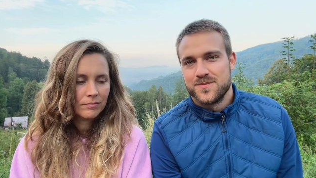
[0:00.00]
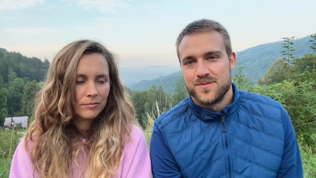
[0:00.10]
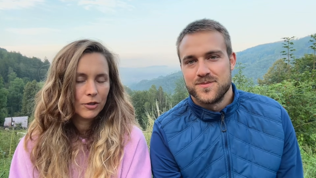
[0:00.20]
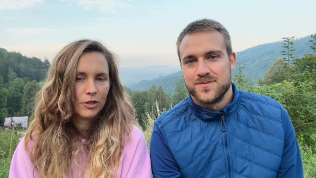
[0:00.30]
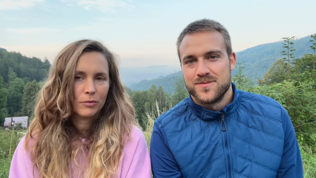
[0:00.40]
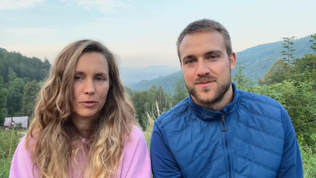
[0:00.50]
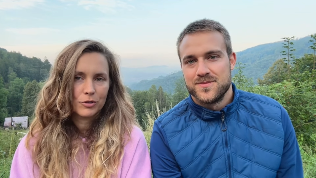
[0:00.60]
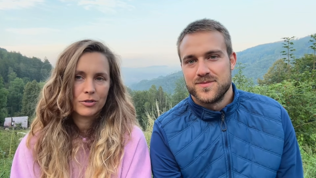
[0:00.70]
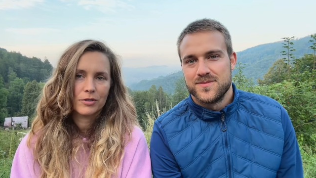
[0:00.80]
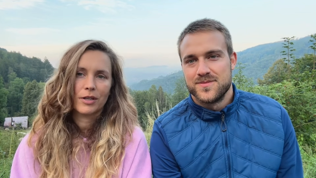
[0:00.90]
Speaker 1: And they were
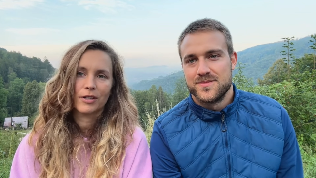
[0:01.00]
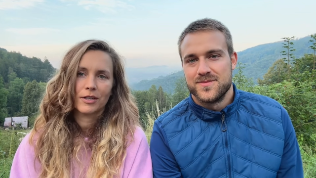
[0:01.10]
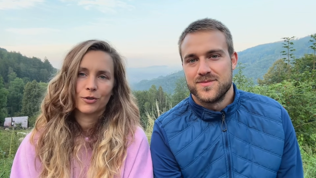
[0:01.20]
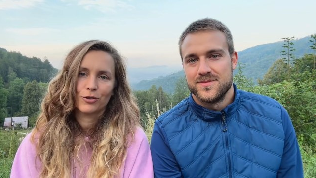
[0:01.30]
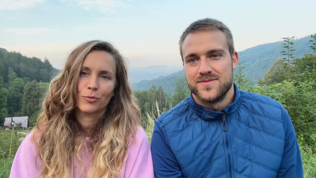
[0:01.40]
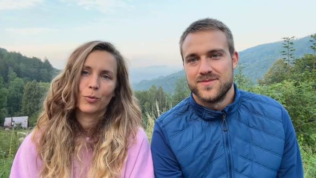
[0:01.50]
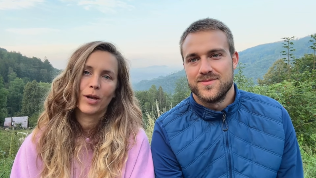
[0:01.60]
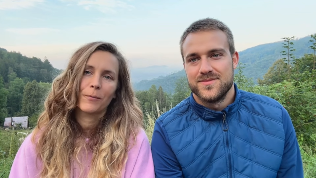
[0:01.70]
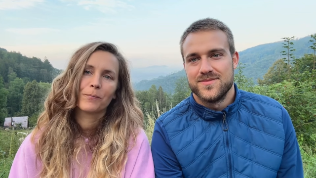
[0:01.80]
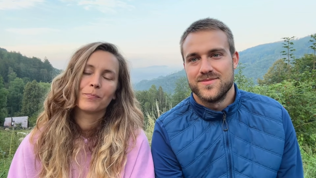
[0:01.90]
just lucky on the way.
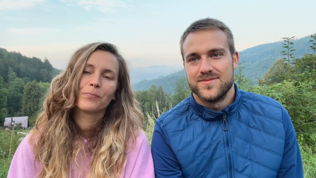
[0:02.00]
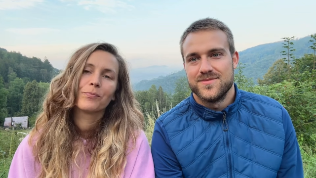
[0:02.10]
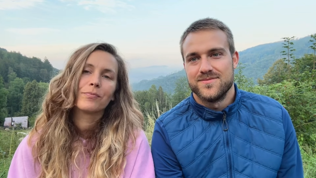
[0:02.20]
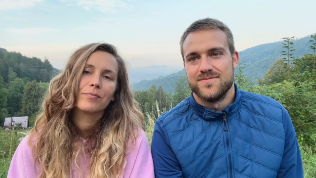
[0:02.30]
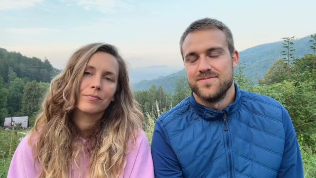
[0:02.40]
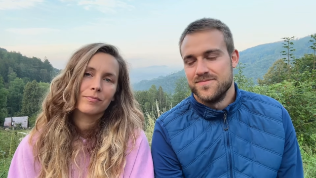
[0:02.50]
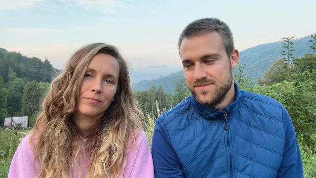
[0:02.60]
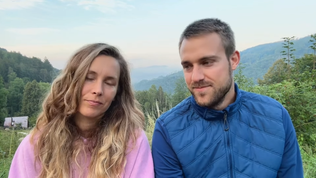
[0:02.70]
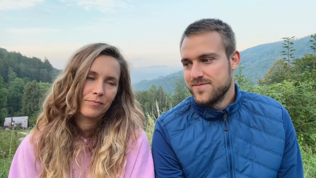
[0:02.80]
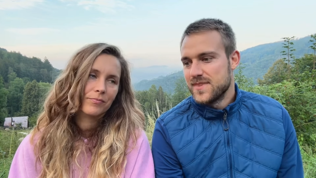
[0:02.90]
Speaker 2: Mm-hmm
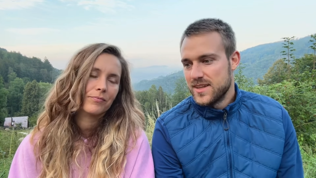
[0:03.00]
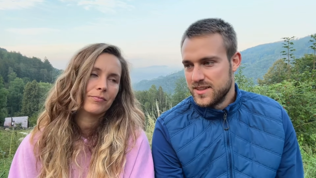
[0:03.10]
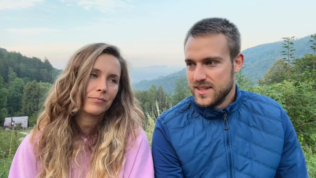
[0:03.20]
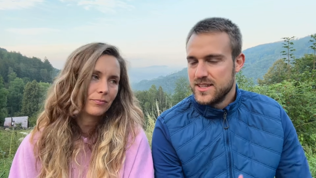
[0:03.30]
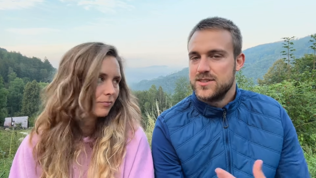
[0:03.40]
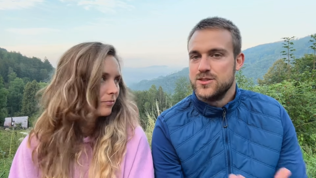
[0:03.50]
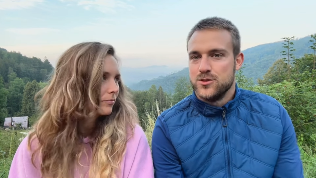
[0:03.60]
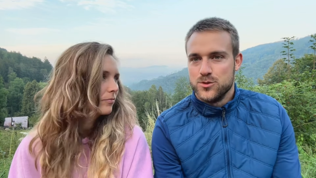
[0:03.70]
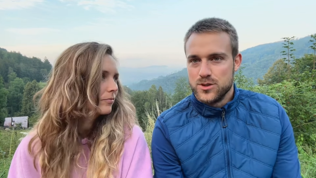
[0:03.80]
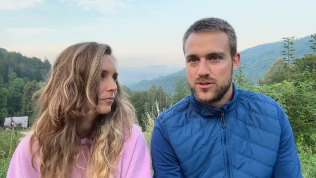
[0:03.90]
it's
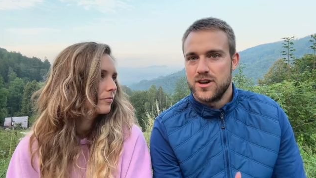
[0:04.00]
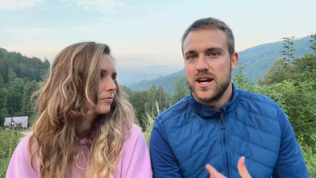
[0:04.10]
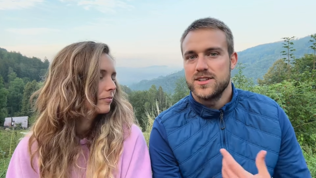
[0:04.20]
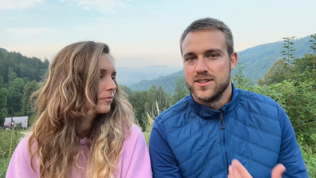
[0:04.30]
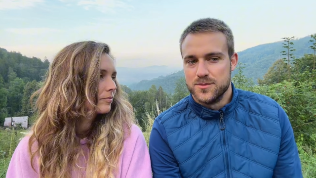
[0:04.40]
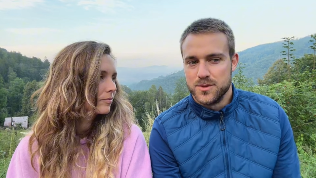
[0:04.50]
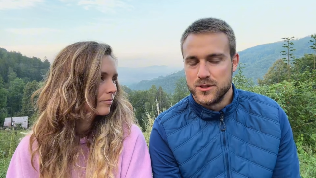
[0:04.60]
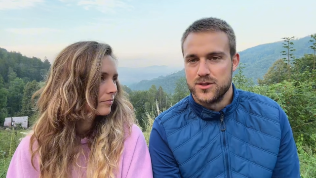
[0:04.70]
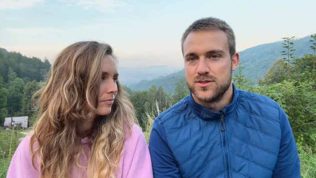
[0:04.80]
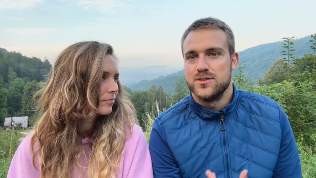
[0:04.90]
you attract it
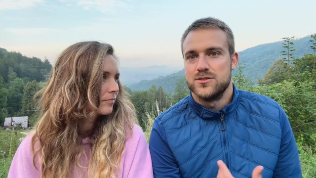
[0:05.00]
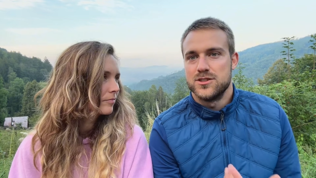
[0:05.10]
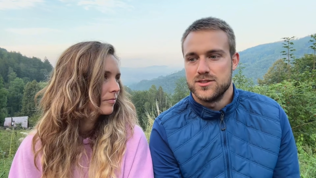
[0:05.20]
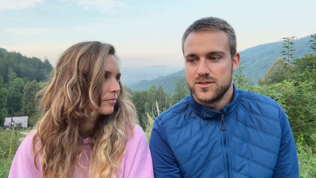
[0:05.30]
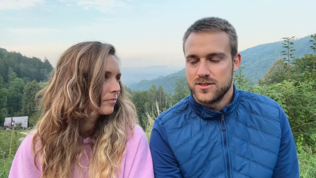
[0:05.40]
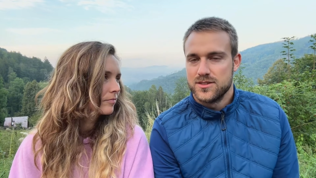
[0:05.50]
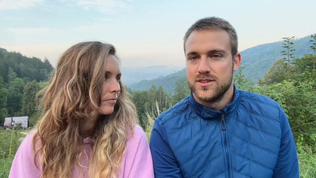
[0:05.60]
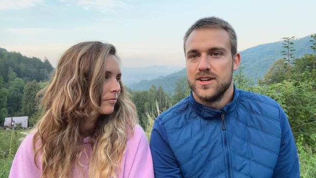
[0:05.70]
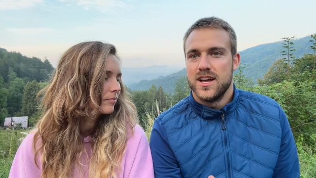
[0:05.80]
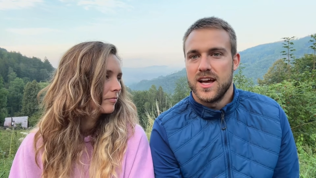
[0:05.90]
because you're just
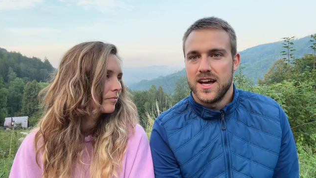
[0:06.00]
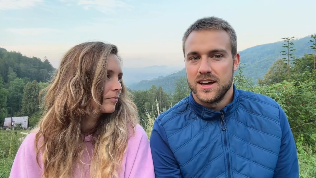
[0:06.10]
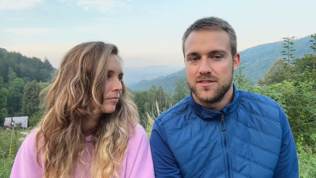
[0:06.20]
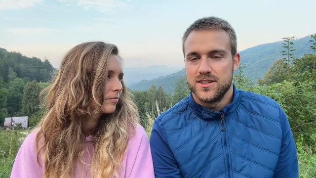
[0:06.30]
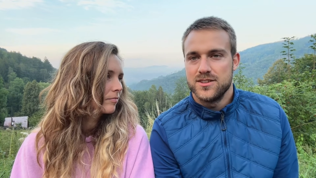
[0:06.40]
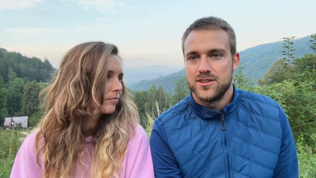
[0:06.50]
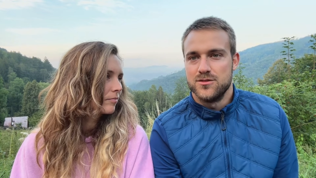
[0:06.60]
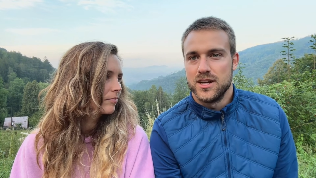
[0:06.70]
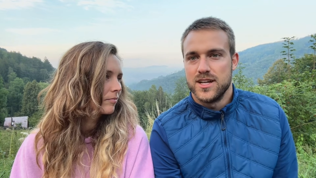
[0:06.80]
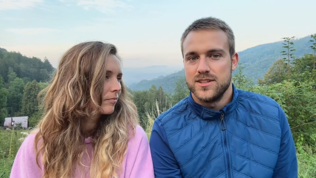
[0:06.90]
having the
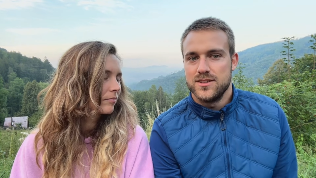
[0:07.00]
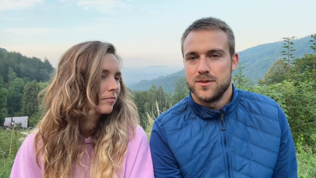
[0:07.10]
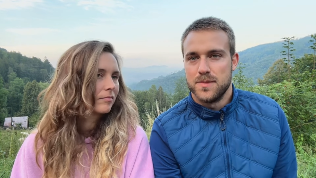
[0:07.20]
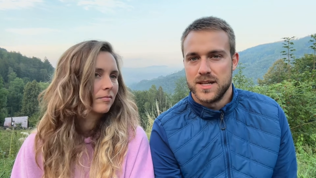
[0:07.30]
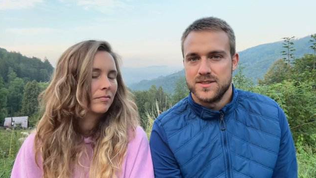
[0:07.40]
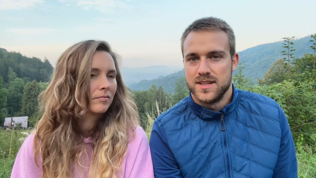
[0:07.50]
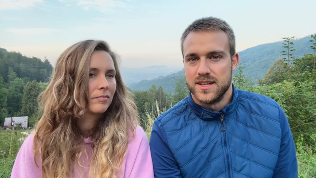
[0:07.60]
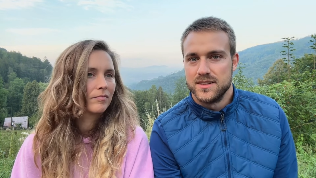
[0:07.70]
right mindset